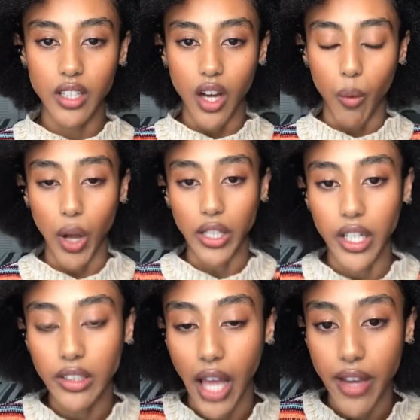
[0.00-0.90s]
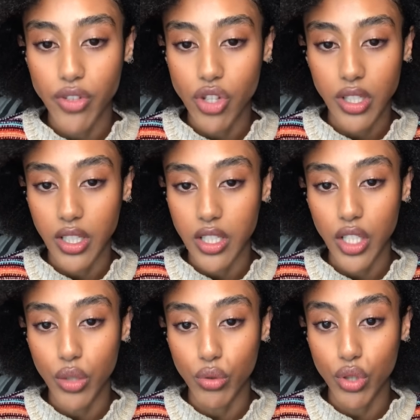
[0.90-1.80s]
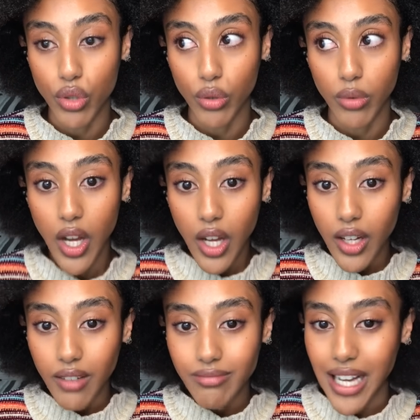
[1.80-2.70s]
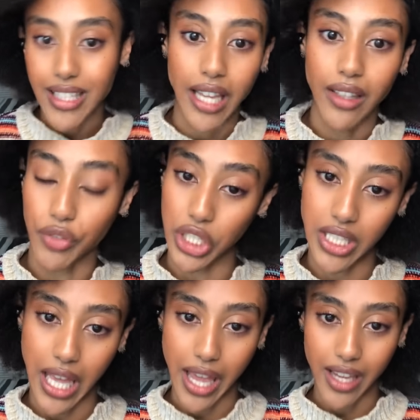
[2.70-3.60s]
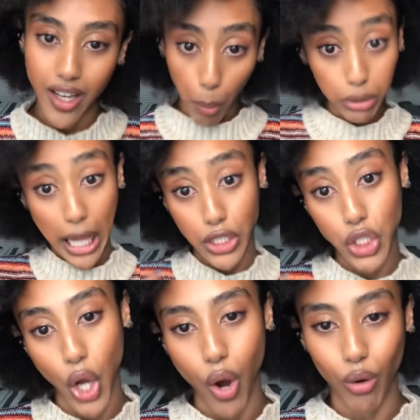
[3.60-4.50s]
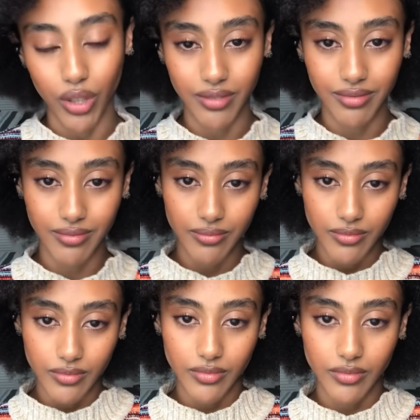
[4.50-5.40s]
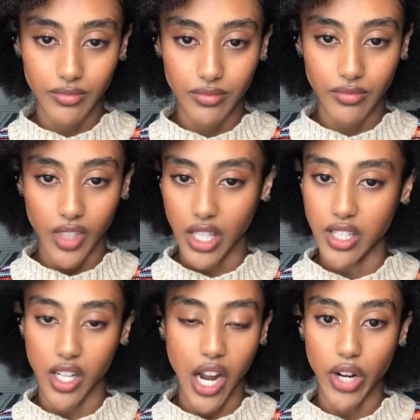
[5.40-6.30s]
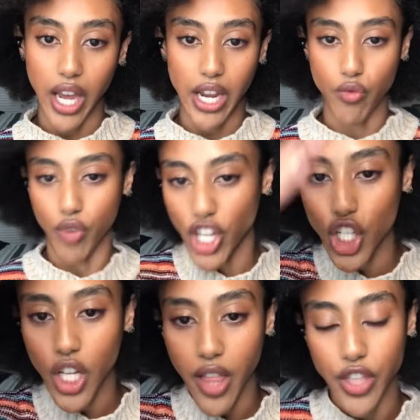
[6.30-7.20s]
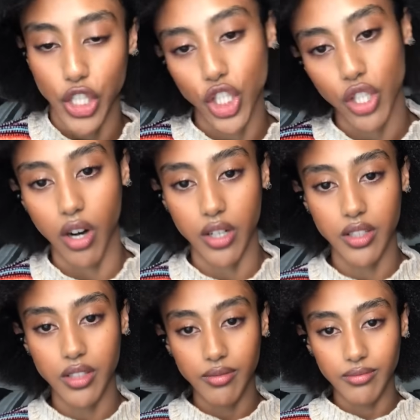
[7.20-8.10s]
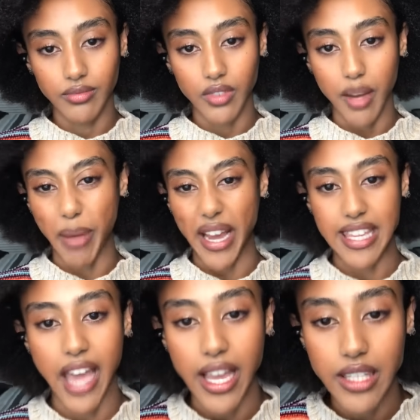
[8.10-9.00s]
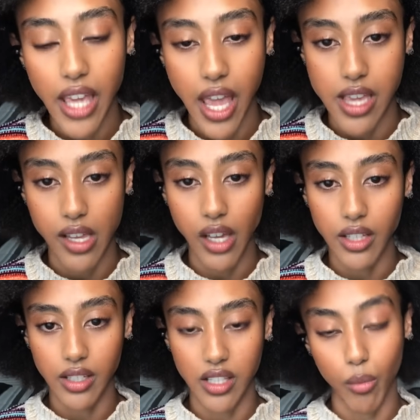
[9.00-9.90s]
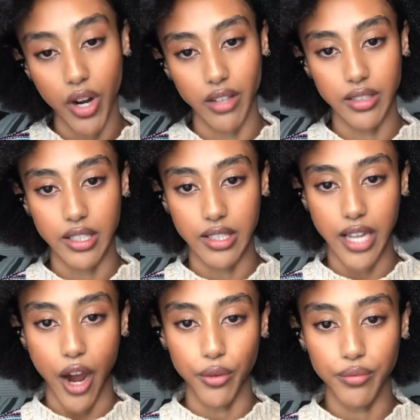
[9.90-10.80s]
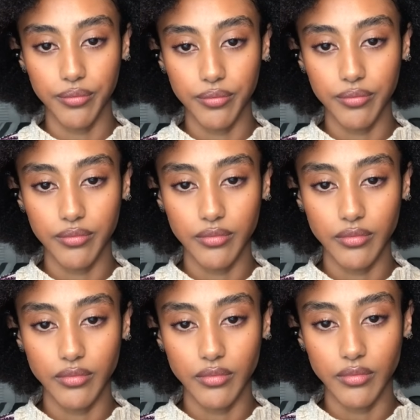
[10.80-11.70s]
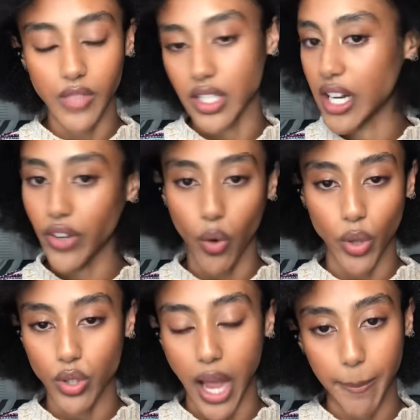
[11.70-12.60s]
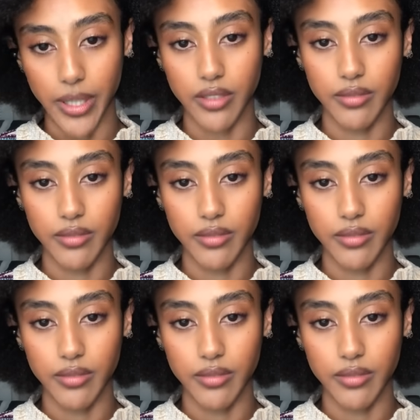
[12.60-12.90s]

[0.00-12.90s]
While their life just continued to, as I love to say, plateau. Because they're never gonna reach the stars by yanking someone else's down. It's never going to happen.